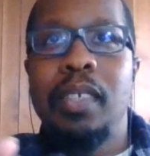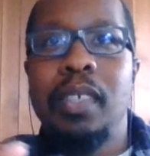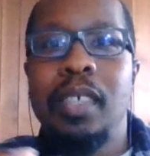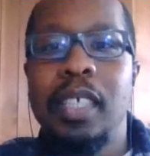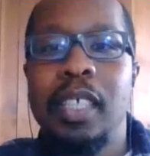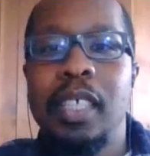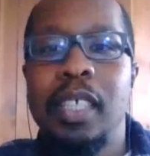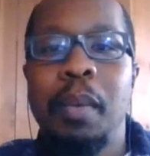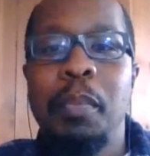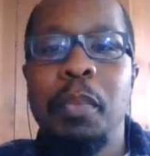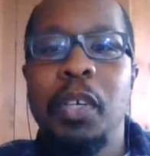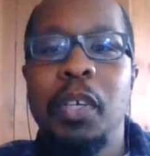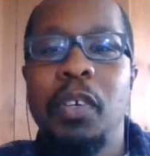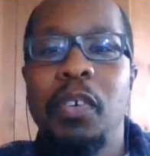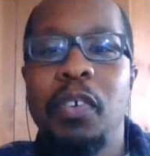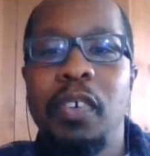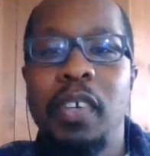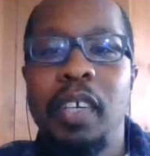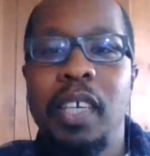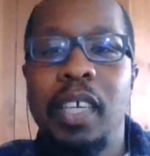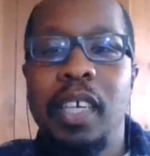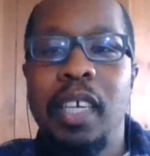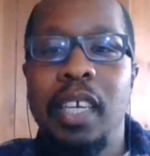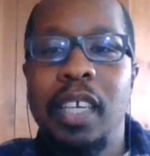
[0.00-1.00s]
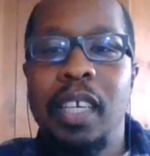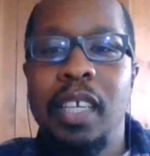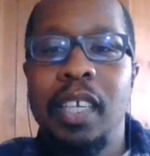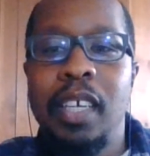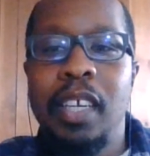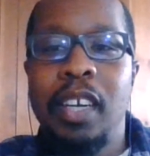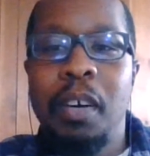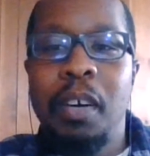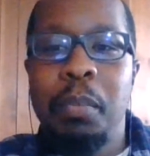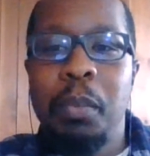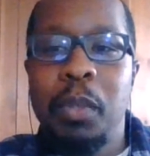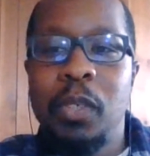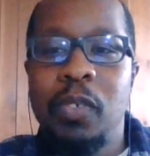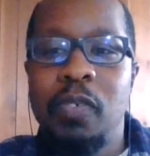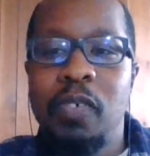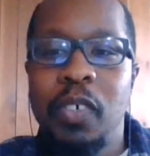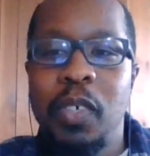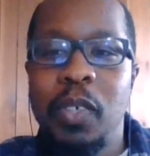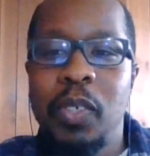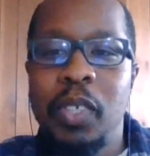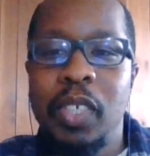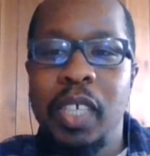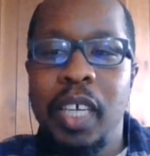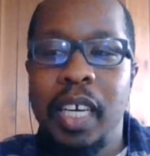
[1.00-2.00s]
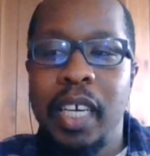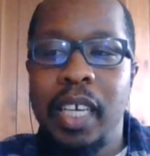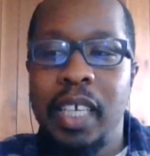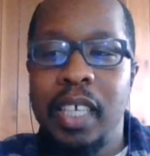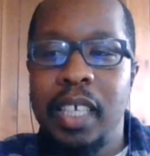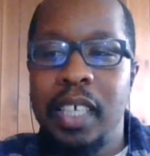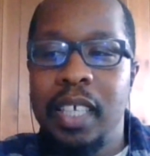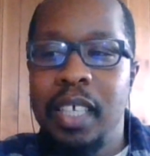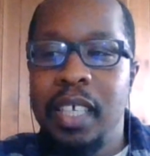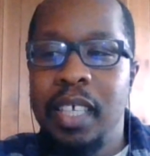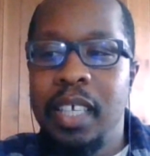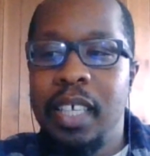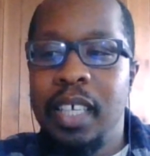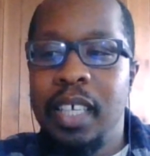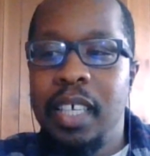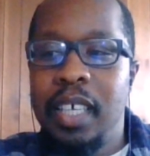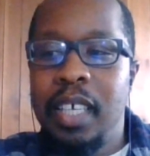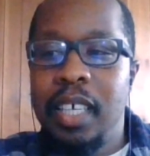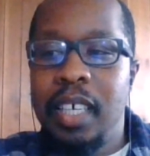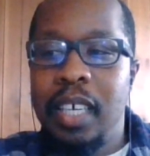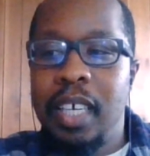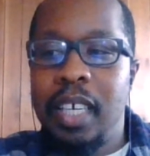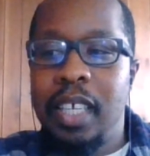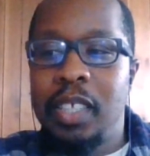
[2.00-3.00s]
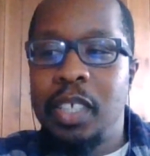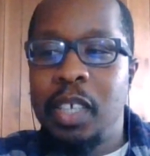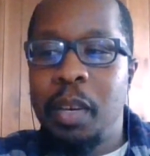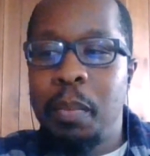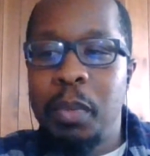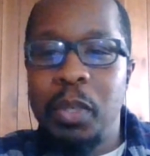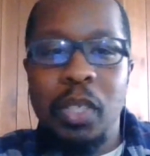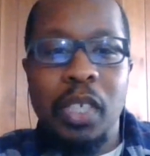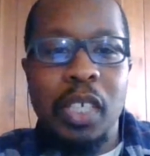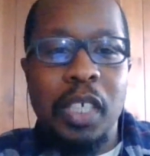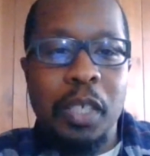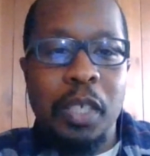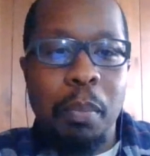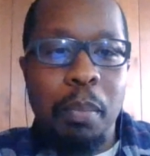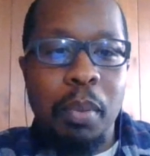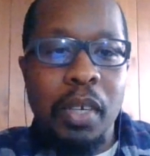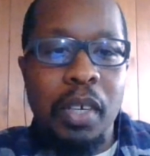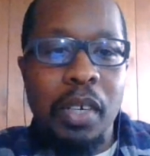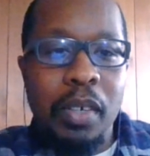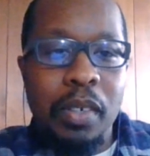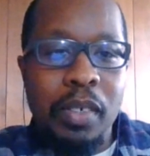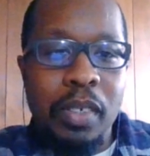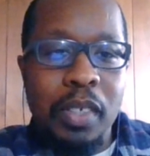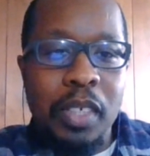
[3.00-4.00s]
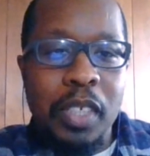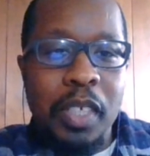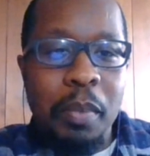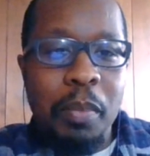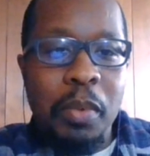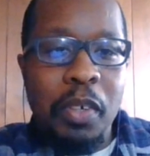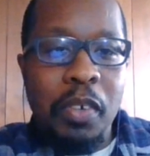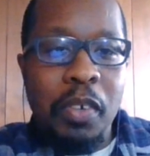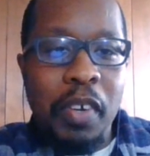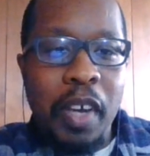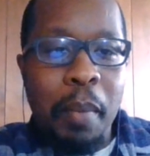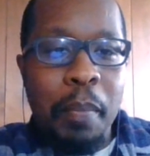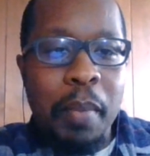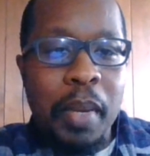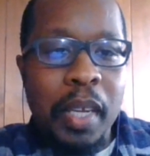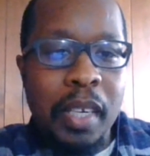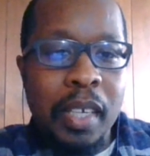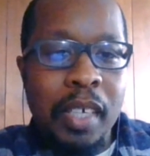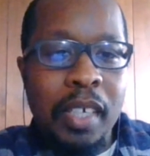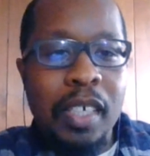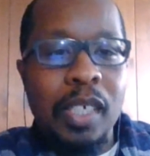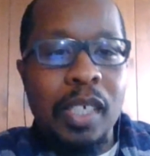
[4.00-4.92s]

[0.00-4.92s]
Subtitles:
mean, to some degree, it almost feels like it's almost disappeared to some degree. I mean,